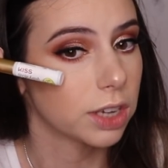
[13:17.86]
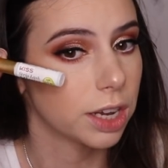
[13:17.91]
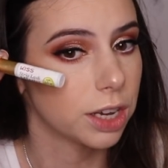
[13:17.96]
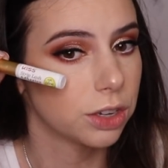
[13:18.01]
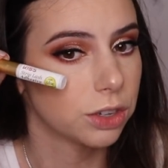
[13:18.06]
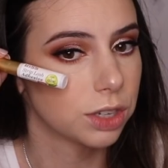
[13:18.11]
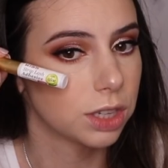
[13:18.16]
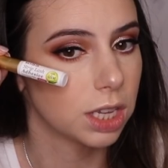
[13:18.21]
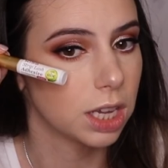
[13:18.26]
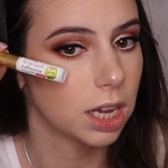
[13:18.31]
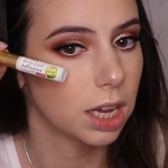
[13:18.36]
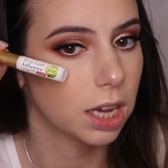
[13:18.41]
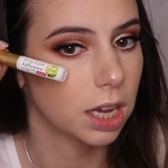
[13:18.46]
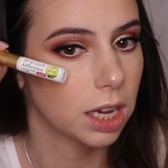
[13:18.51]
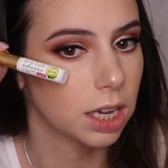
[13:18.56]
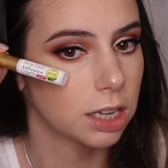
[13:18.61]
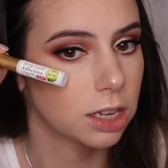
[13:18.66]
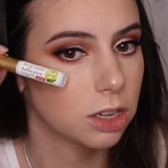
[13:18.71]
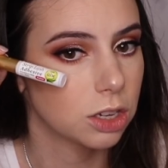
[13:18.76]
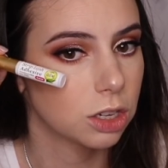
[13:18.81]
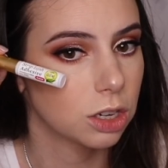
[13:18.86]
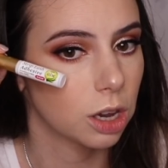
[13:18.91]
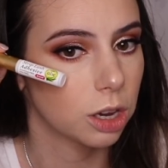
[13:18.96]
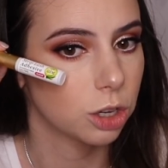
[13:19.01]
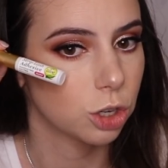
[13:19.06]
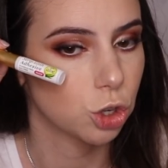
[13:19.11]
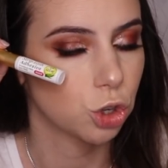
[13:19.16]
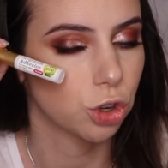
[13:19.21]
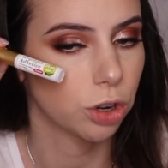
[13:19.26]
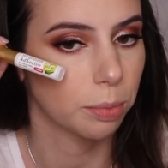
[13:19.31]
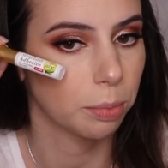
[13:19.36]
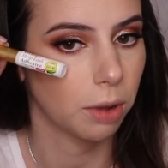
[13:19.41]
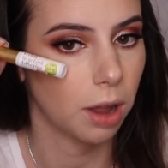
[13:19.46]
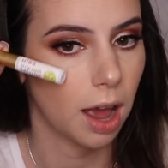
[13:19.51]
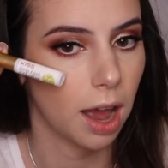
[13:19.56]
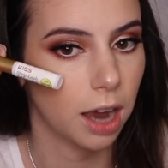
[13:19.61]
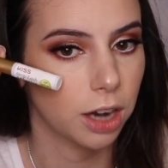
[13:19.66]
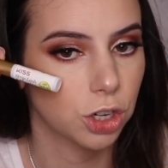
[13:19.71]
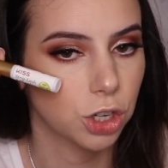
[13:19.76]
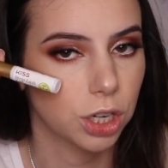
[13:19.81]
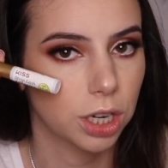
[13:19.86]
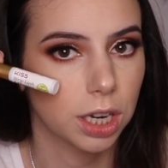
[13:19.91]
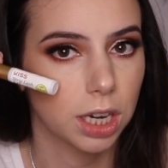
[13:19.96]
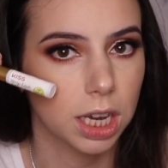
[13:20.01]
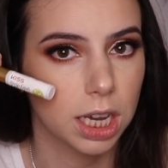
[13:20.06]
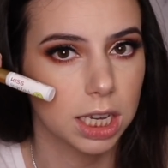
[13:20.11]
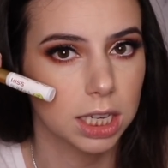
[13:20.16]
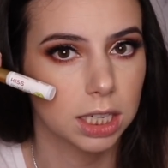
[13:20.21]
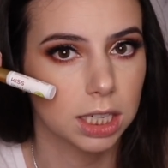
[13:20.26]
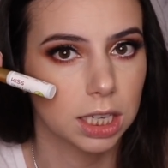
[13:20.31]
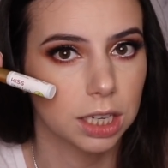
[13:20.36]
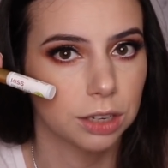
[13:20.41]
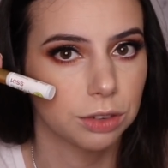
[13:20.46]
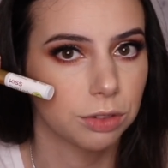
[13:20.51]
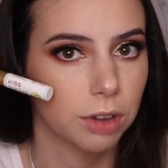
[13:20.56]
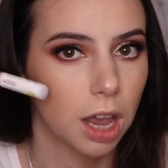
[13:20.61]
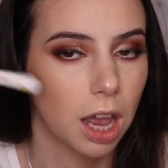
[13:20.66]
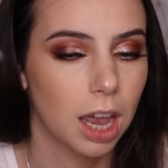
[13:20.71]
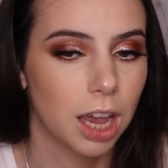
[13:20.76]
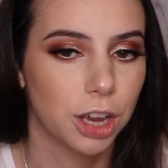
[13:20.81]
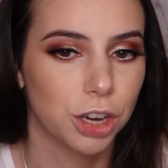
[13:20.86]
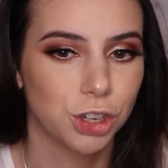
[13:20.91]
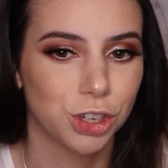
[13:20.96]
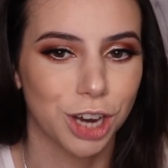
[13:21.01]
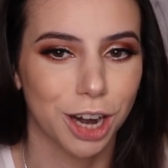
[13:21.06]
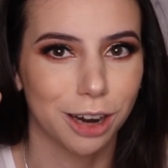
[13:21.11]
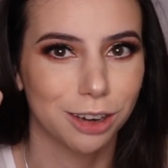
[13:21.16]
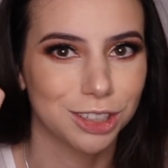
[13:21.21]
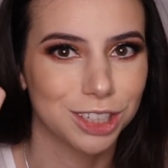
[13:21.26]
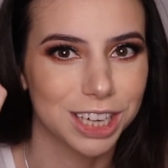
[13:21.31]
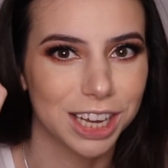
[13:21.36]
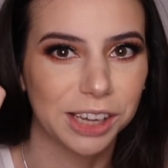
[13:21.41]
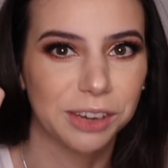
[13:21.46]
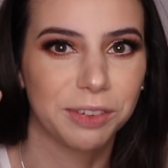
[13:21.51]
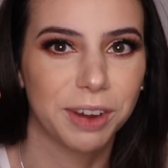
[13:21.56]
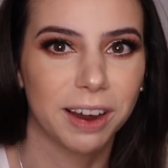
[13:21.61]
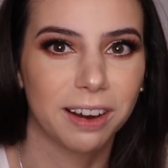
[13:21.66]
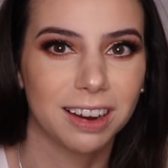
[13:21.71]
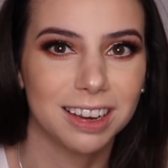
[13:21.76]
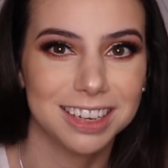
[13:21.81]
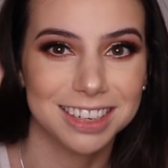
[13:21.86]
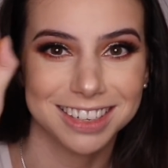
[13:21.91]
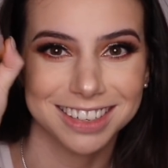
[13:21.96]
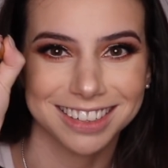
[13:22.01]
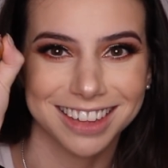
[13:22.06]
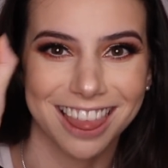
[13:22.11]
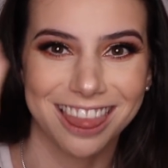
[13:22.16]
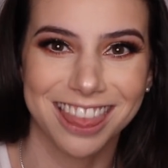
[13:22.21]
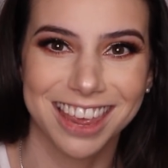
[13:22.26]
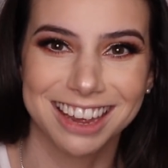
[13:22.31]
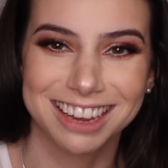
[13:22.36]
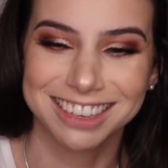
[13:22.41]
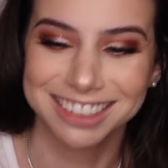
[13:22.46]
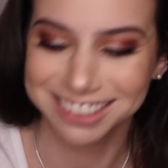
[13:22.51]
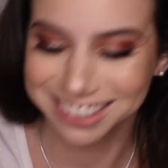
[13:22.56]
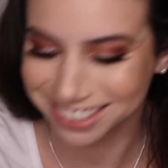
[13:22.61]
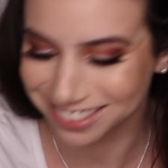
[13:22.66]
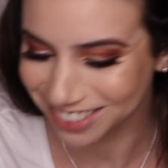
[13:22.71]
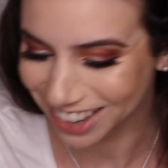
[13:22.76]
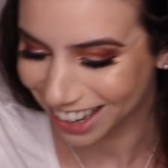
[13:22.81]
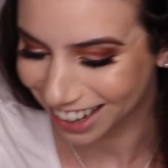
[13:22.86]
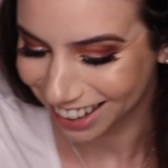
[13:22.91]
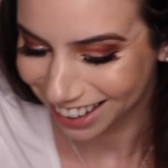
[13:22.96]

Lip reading: I use the Kiss Strip Lash Adhesive. Shout out to Taylor Paris. Thanks.